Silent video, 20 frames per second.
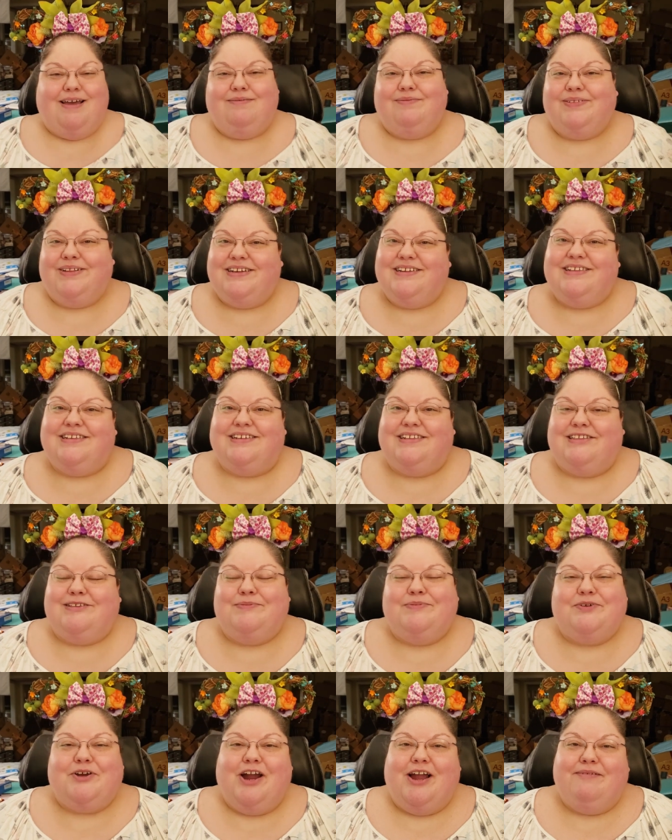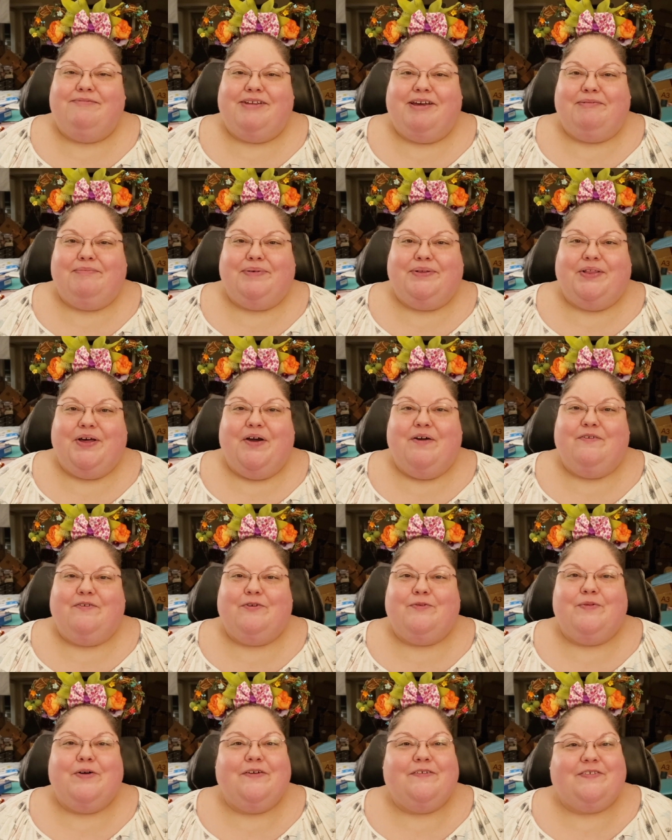and please hit subscribe down below
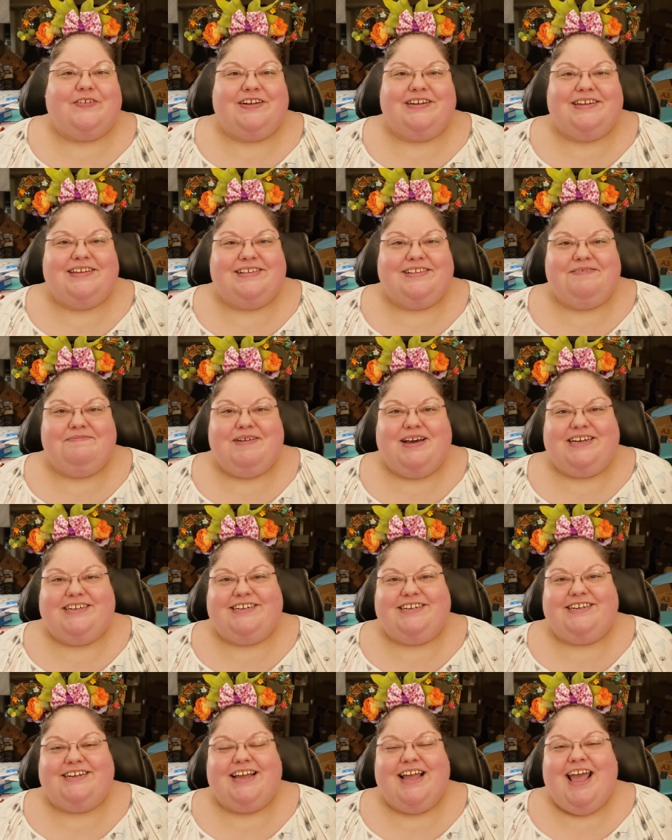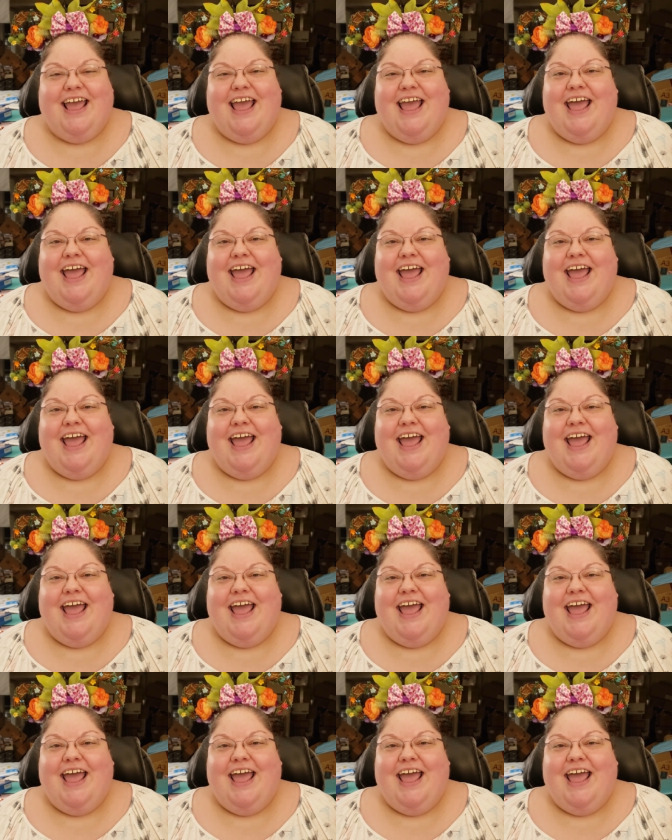for more fun Disney magic.